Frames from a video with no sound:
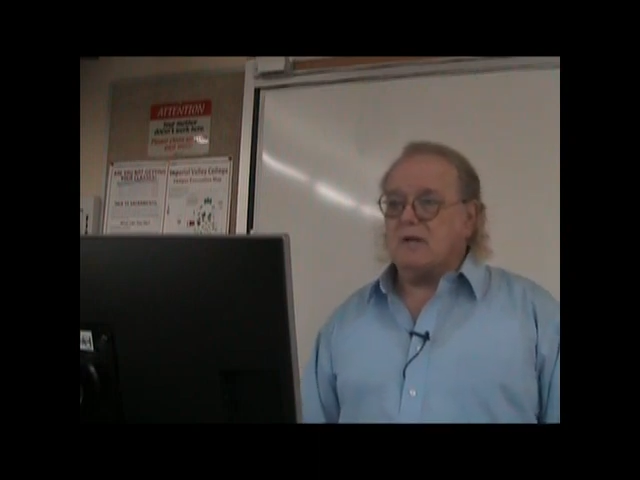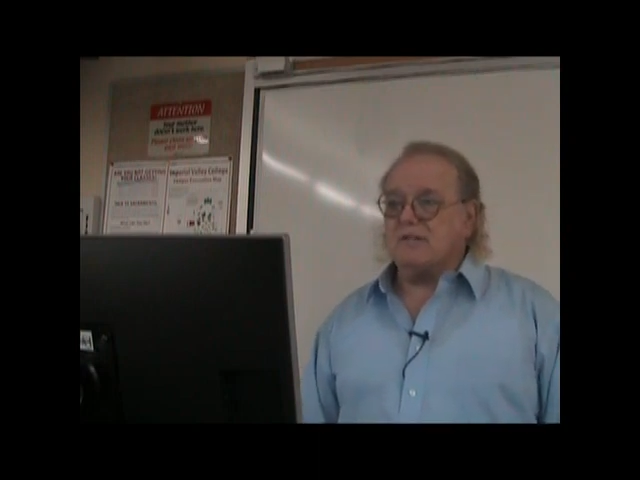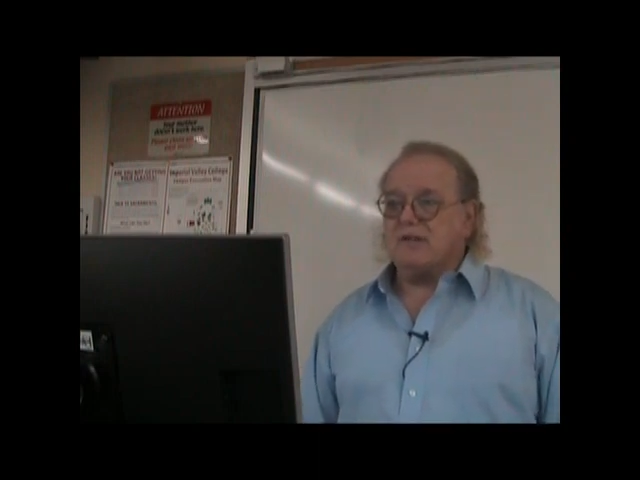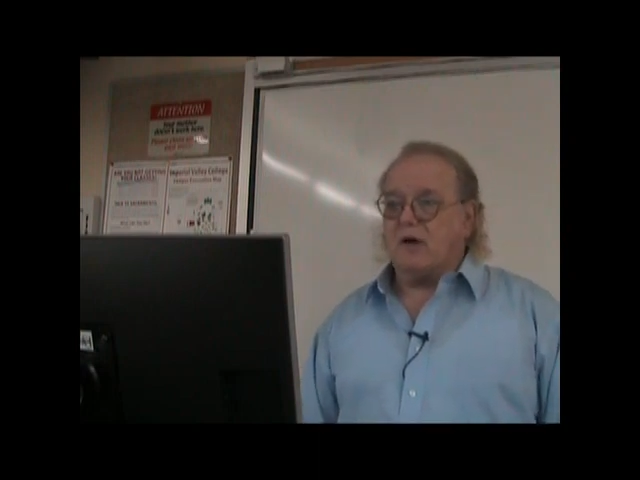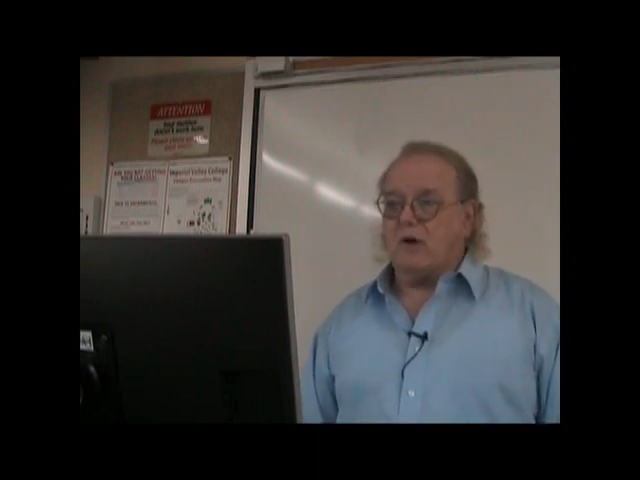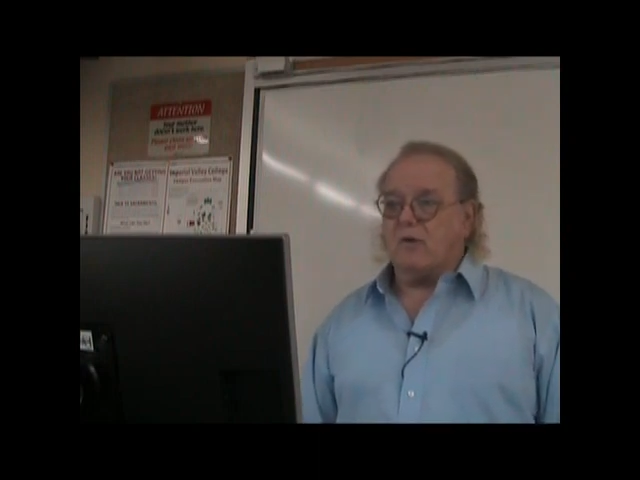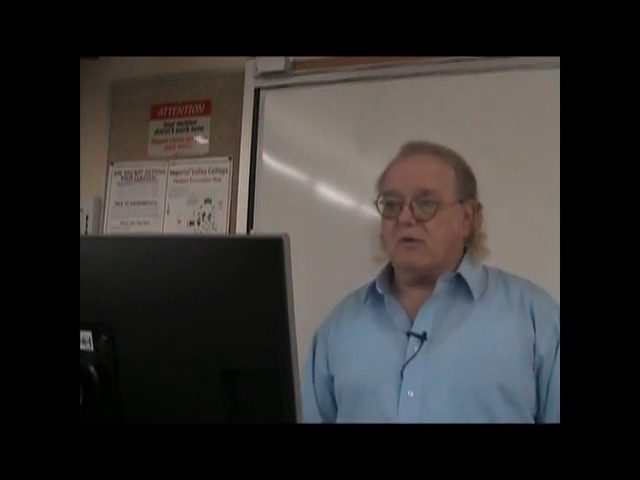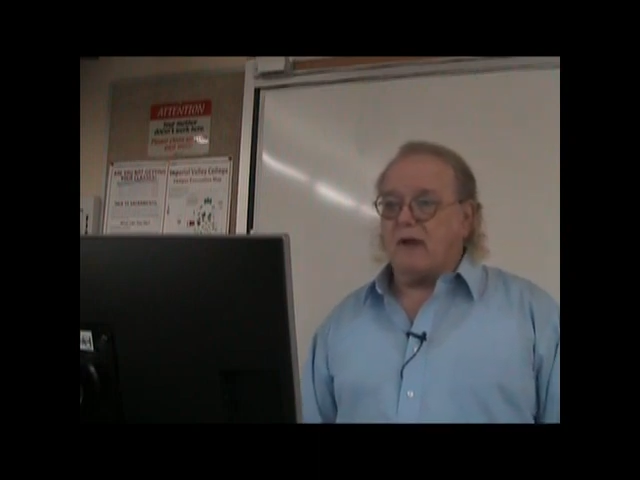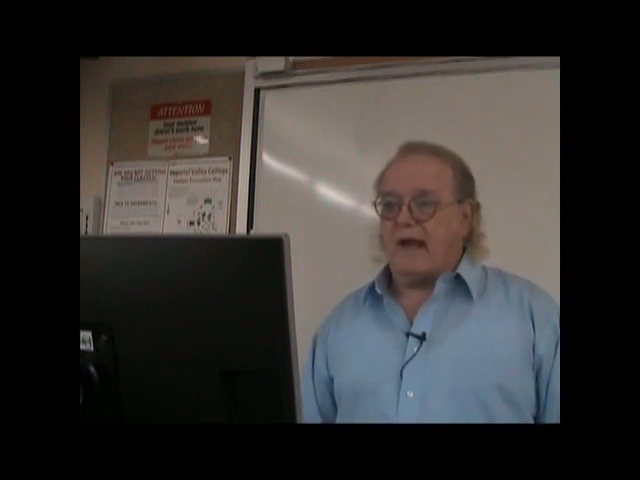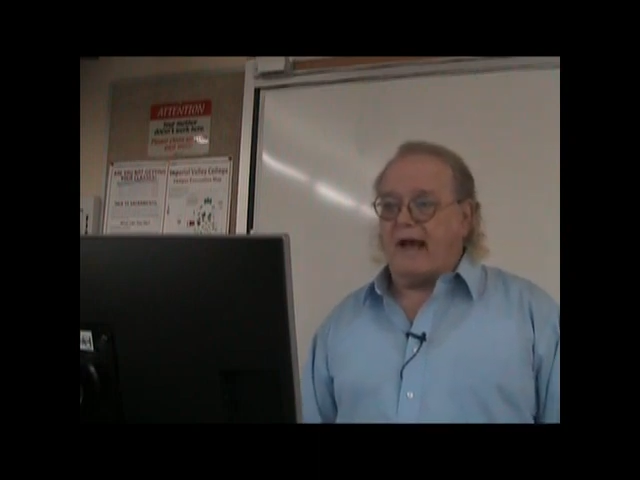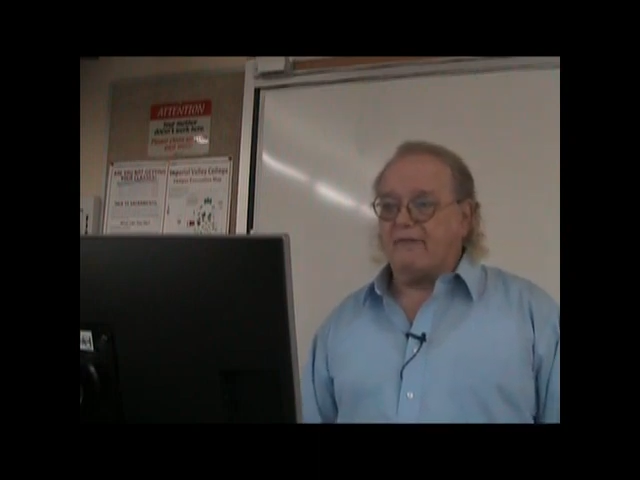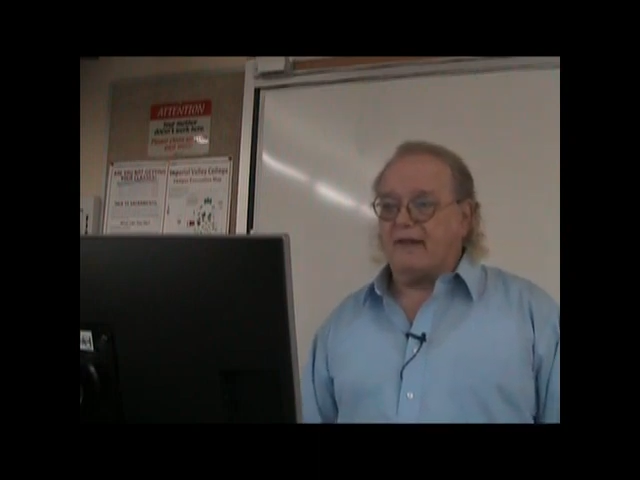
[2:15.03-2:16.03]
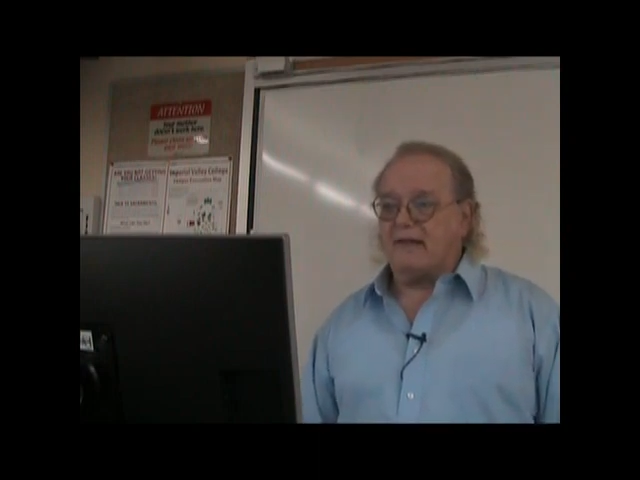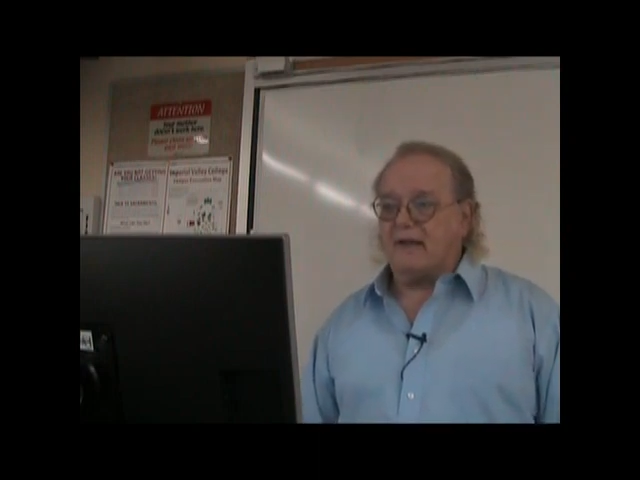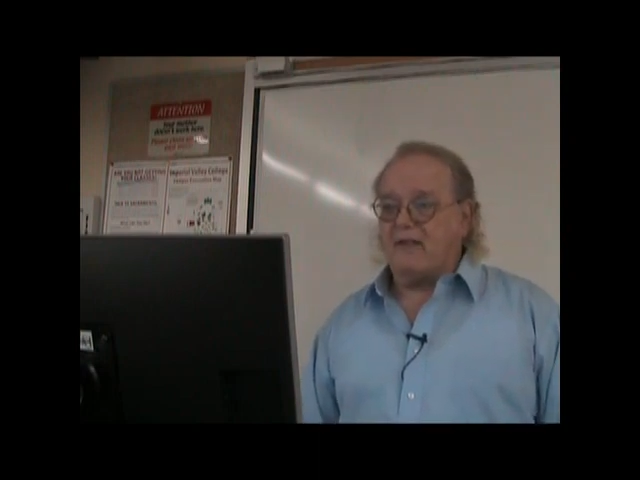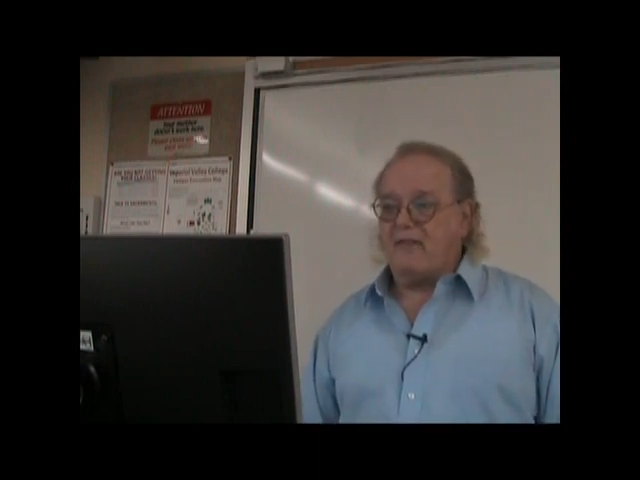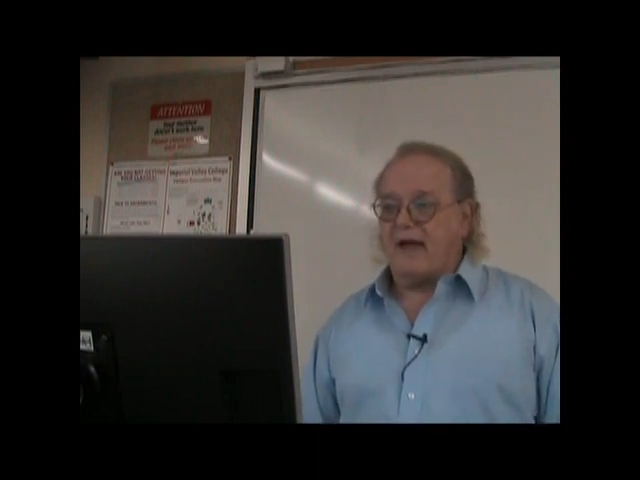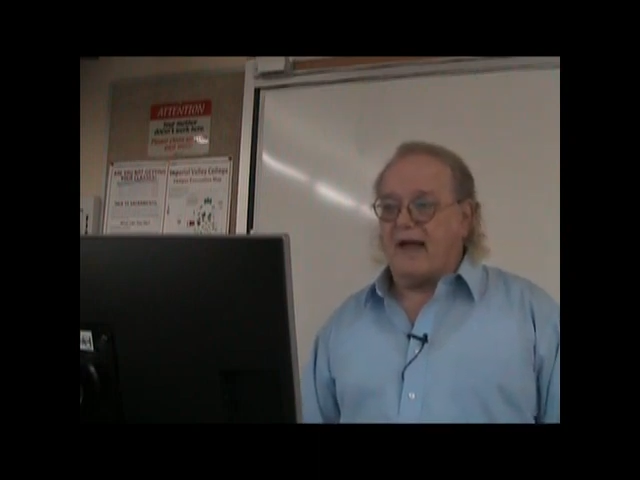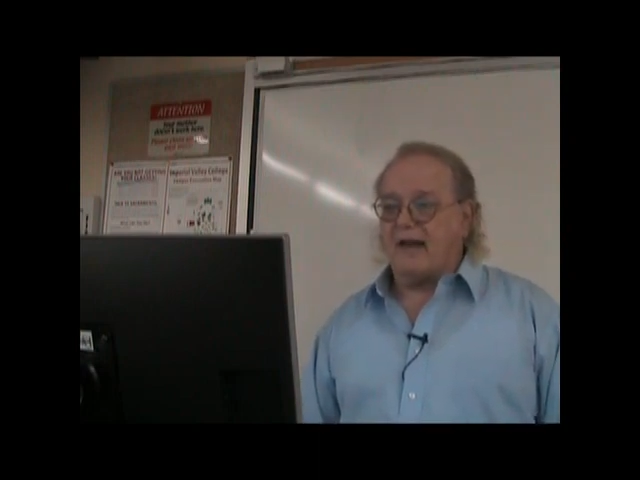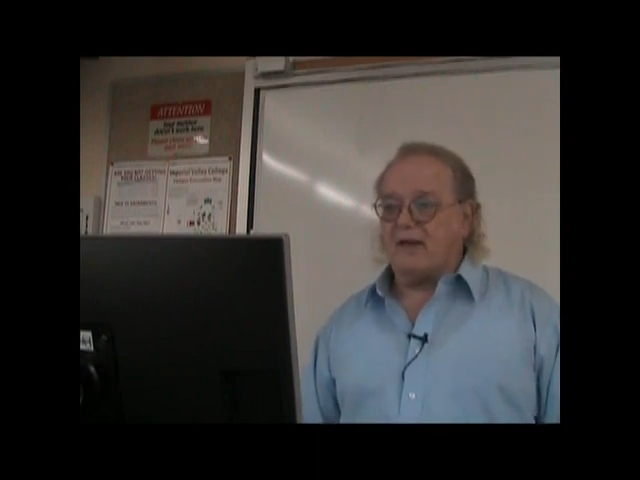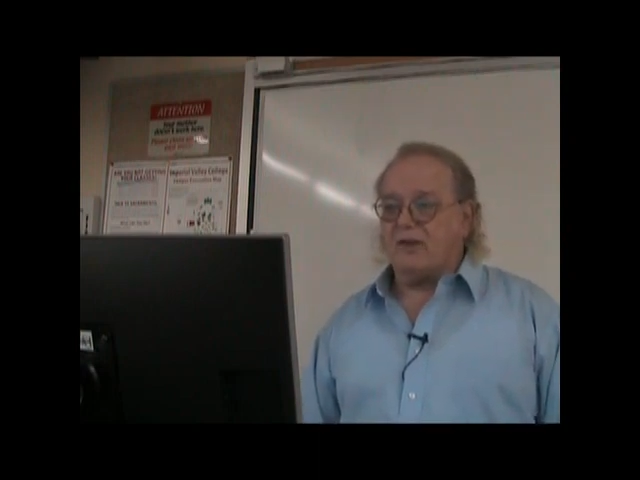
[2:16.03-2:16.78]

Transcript: So, having done that,